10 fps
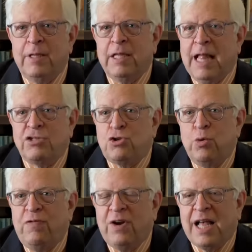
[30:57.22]
That's true
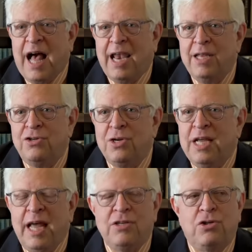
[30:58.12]
for college
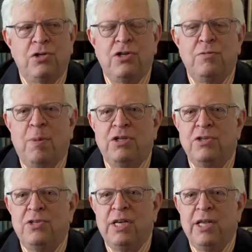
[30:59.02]
as just as much
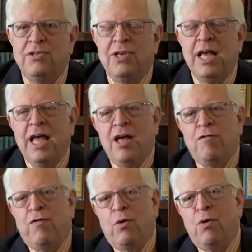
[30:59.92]
as it is
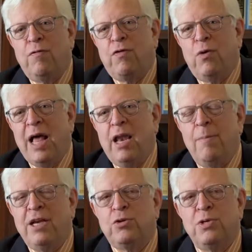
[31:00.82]
for, for
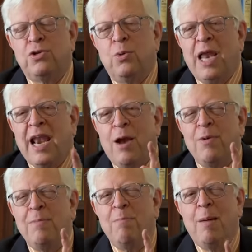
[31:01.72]
elementary school. And I
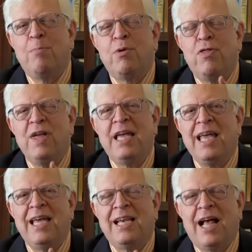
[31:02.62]
remember thinking in